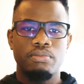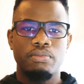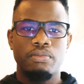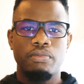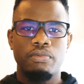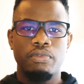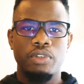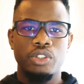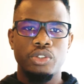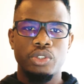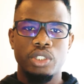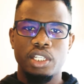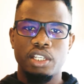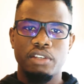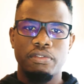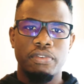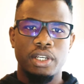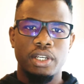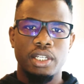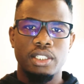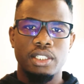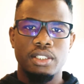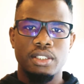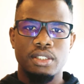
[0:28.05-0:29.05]
visual
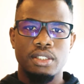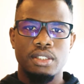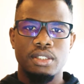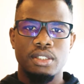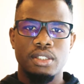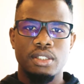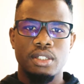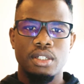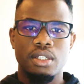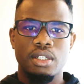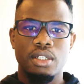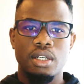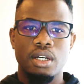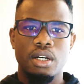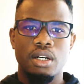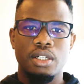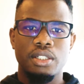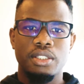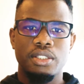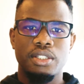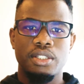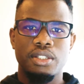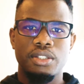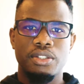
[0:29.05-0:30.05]
effects
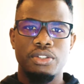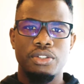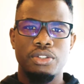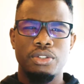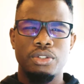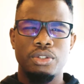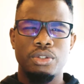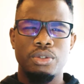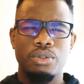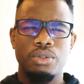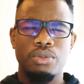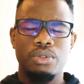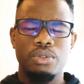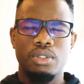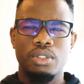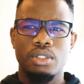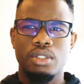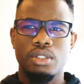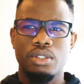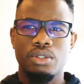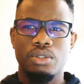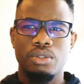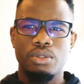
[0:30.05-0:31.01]
artists use